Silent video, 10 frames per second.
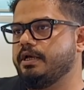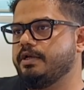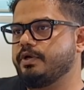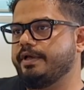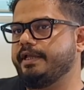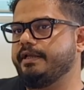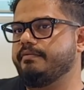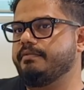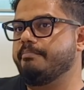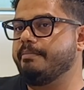So I
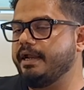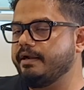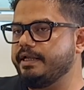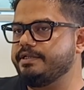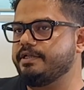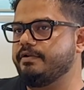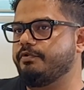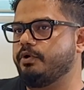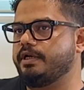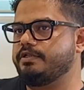think the main reason
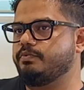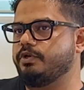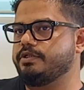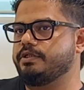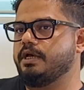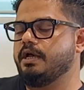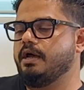for us was,